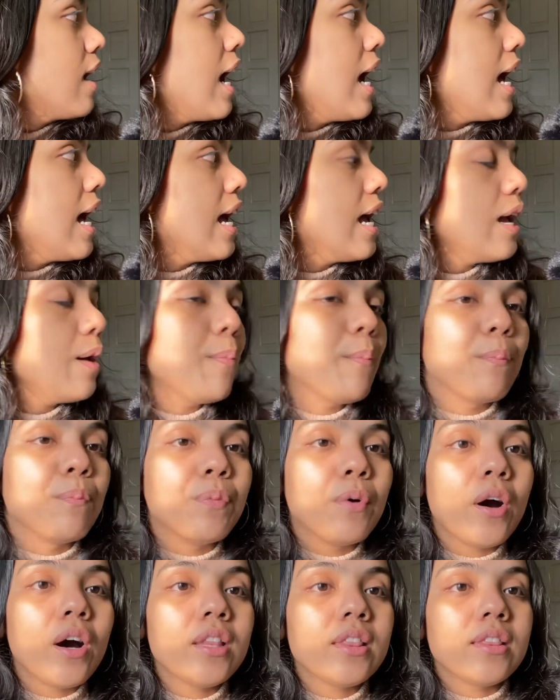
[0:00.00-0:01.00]
I
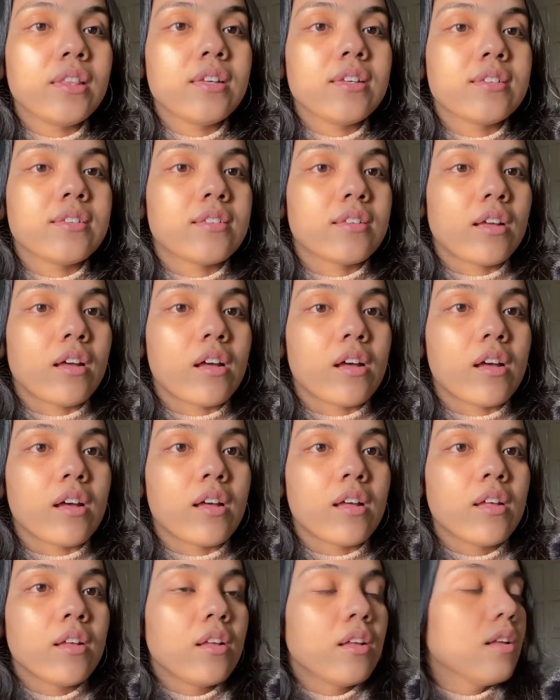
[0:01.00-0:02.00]
bought this
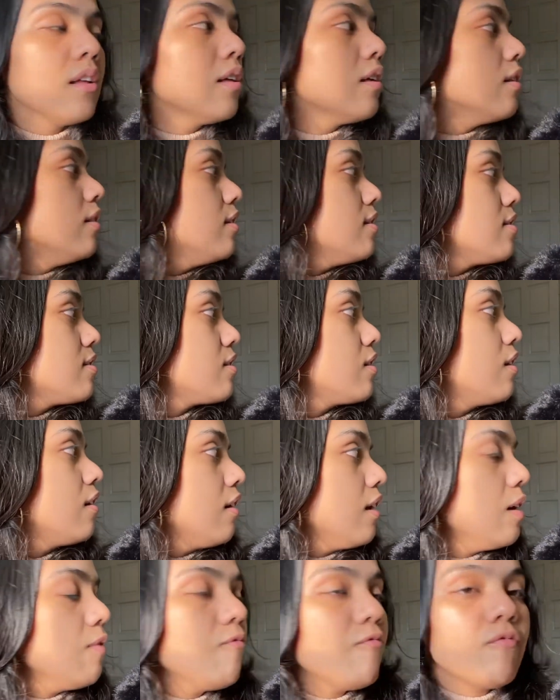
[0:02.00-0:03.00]

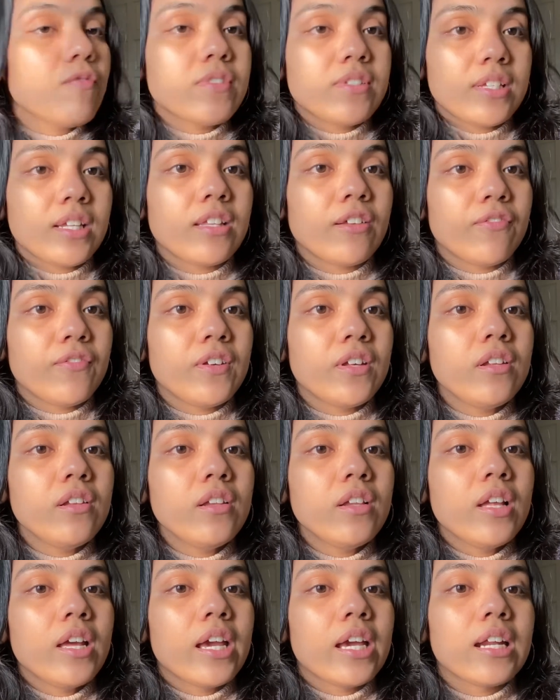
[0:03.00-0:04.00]
cream, Cetaphil,
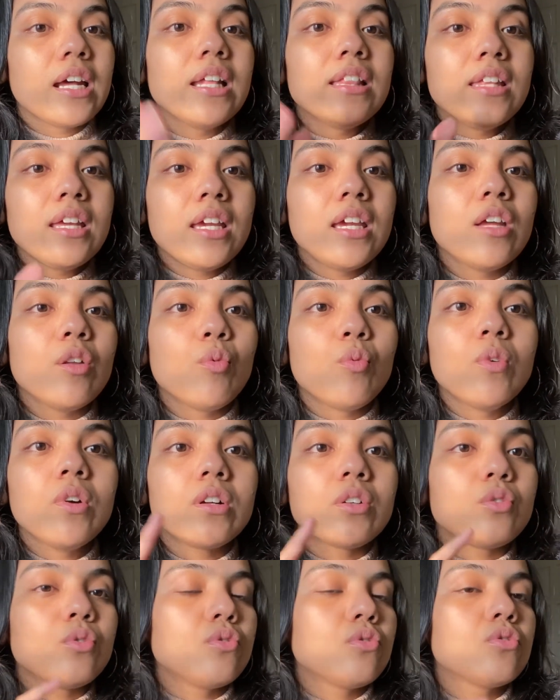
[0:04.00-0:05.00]
and I think it
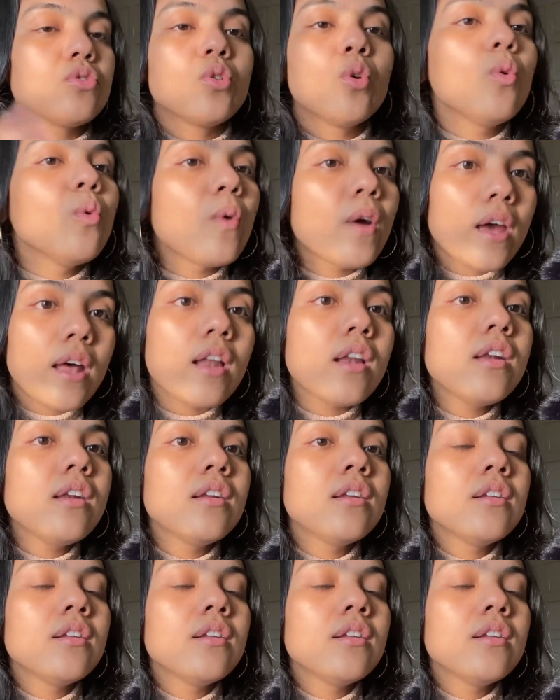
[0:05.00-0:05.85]
worked so well.